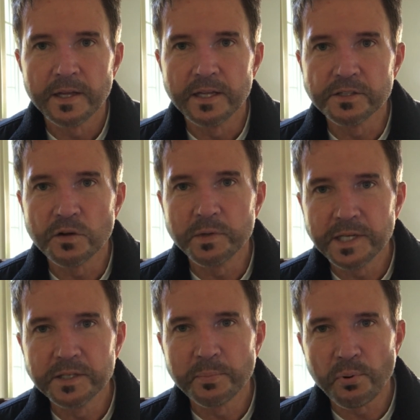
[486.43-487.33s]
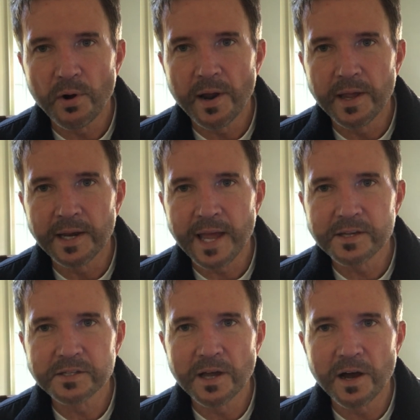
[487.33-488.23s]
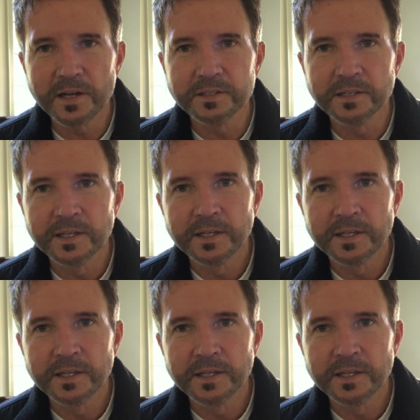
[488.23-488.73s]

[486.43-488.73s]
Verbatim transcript: And so we need to pray and ask God,